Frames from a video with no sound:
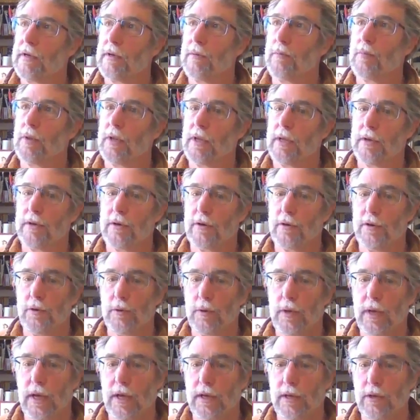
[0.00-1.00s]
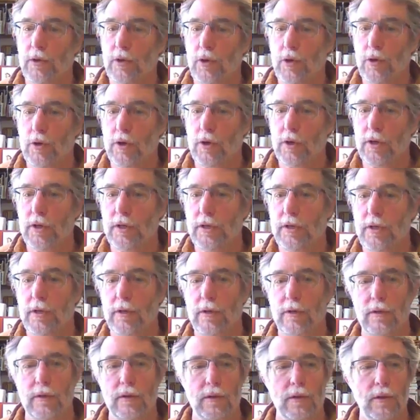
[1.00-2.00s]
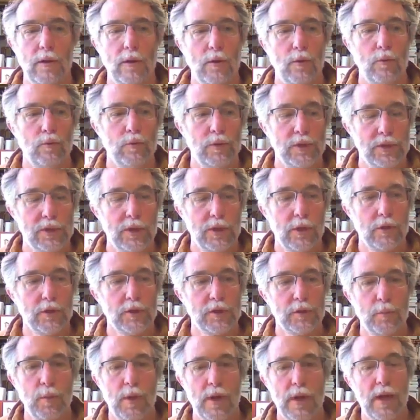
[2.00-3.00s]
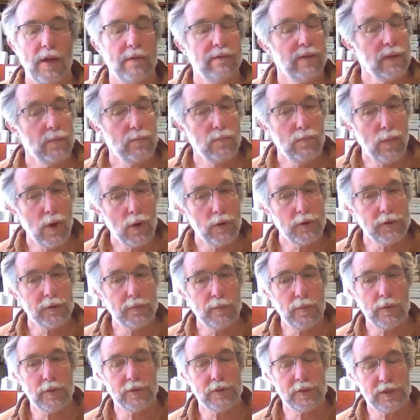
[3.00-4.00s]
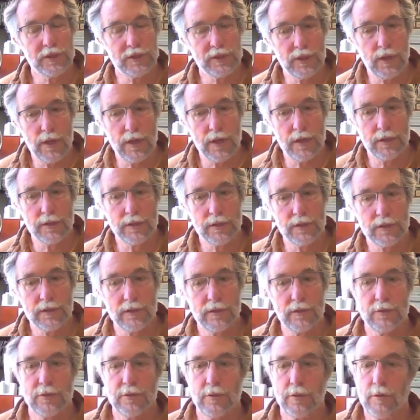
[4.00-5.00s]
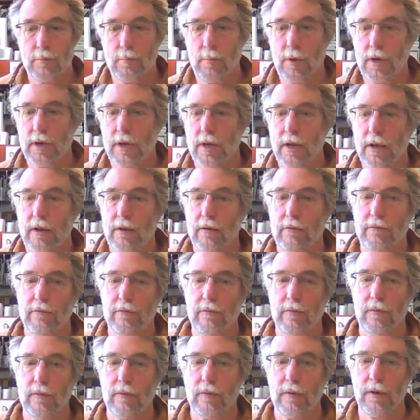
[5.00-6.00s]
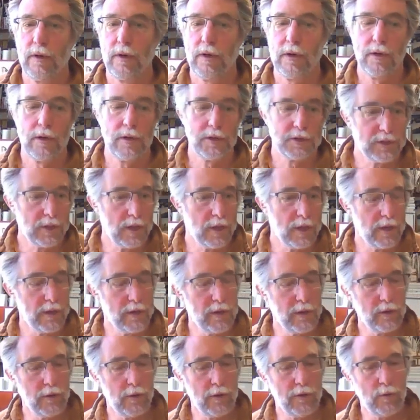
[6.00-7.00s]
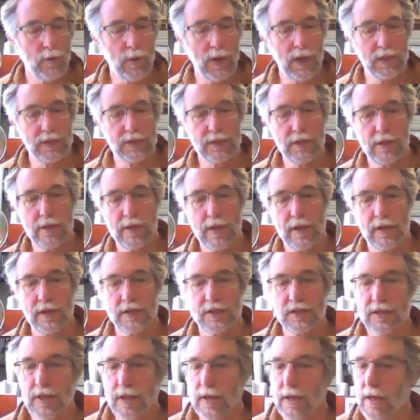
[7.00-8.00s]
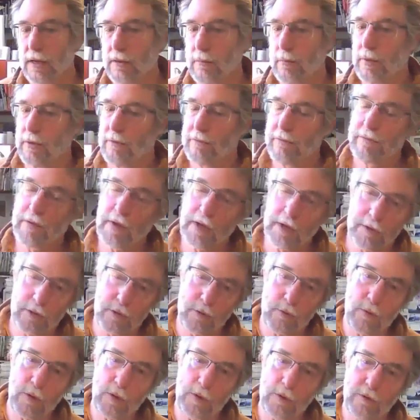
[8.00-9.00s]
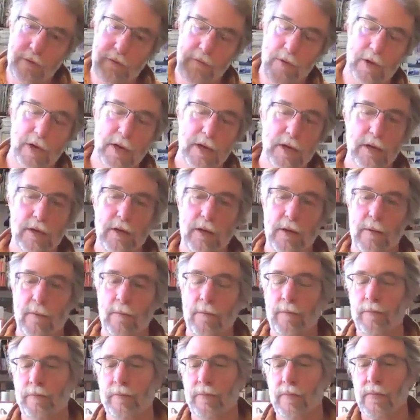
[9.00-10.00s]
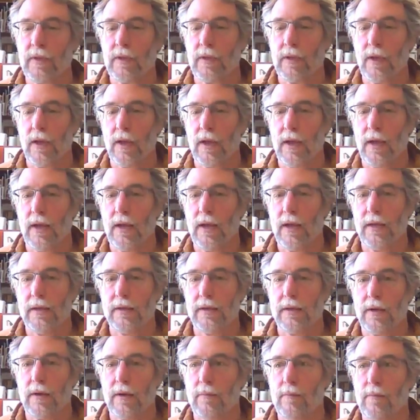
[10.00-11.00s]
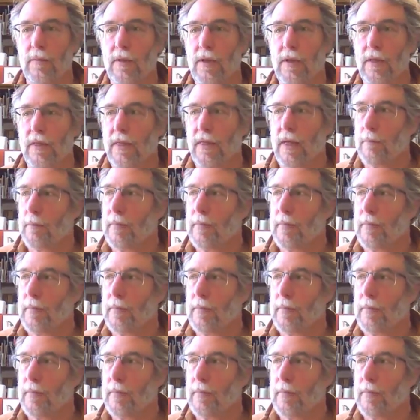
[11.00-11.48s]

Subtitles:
often in Blender you get good results by having multiple suns. So you might have a sun in the northwest and then a second but fainter one overhead, and